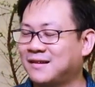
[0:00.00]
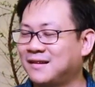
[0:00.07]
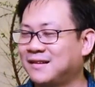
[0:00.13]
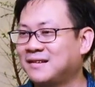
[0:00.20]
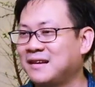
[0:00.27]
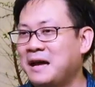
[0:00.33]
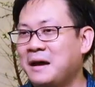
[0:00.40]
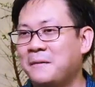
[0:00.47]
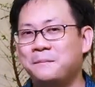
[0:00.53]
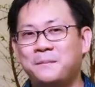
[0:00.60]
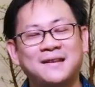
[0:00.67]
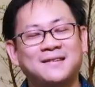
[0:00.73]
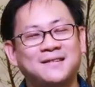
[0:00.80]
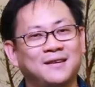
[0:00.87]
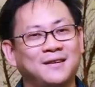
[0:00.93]
Because
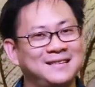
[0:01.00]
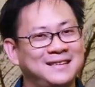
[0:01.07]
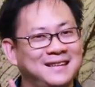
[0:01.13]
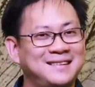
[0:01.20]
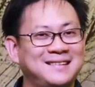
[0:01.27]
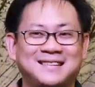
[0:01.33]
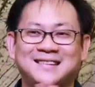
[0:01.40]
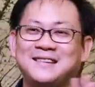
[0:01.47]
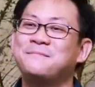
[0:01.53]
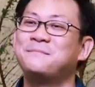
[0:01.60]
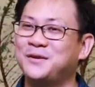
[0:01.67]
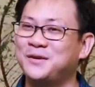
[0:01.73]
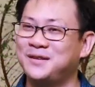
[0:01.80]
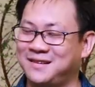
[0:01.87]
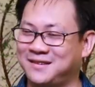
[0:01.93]
based on this
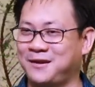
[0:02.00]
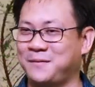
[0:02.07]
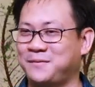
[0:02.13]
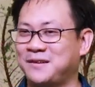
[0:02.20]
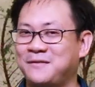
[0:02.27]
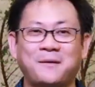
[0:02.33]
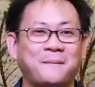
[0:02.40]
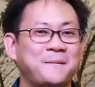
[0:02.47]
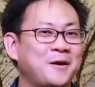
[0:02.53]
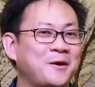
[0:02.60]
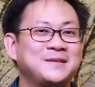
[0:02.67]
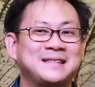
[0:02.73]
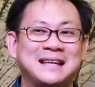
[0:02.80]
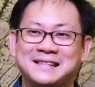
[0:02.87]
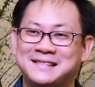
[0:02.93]
simple description from the
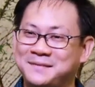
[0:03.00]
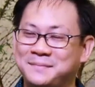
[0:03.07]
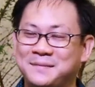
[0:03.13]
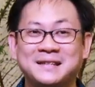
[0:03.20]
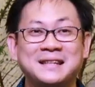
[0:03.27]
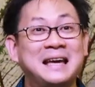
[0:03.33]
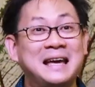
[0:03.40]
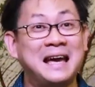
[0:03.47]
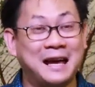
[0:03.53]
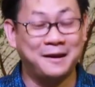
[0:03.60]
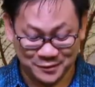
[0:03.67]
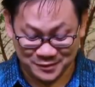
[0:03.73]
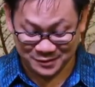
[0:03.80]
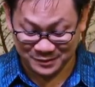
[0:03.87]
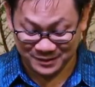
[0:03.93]
Old Testament and
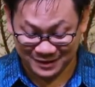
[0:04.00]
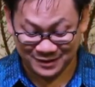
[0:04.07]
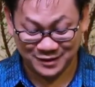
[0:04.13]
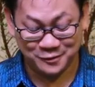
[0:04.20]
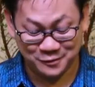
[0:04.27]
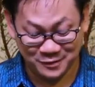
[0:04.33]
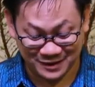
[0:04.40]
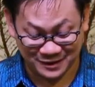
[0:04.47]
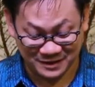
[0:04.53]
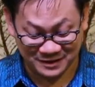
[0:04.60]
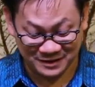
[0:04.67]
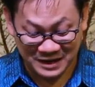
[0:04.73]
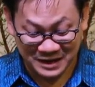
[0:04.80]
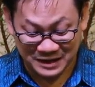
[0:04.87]
also in the New here,